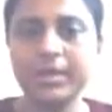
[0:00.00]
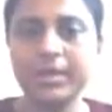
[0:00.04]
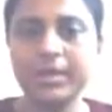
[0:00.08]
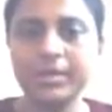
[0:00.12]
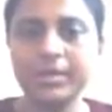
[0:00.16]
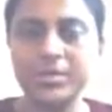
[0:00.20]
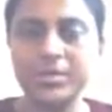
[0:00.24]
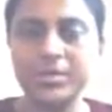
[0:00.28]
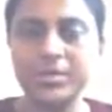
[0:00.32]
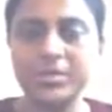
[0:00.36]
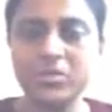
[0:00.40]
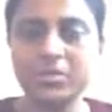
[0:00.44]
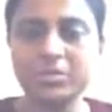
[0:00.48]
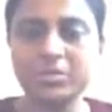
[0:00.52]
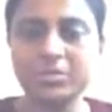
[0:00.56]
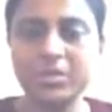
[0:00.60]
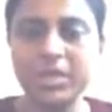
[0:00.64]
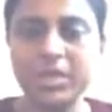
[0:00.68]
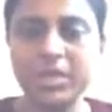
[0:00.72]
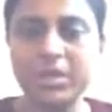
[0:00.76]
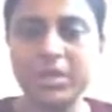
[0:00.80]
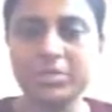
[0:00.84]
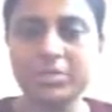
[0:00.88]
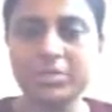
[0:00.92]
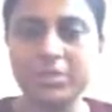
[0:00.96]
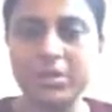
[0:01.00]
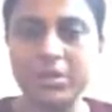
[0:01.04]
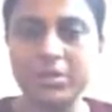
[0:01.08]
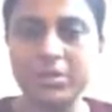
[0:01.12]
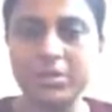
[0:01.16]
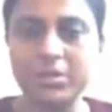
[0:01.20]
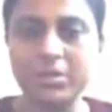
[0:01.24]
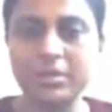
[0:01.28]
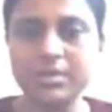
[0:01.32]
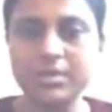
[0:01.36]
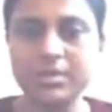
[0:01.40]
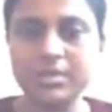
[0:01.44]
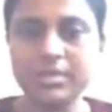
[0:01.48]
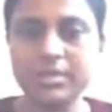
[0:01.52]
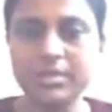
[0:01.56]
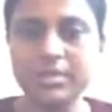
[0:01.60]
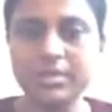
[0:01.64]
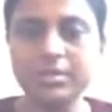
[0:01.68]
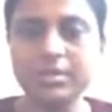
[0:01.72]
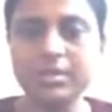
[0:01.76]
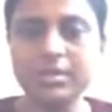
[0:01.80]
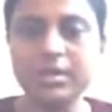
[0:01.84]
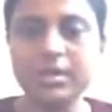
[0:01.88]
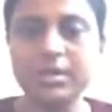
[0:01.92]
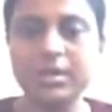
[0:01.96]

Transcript: decision making process is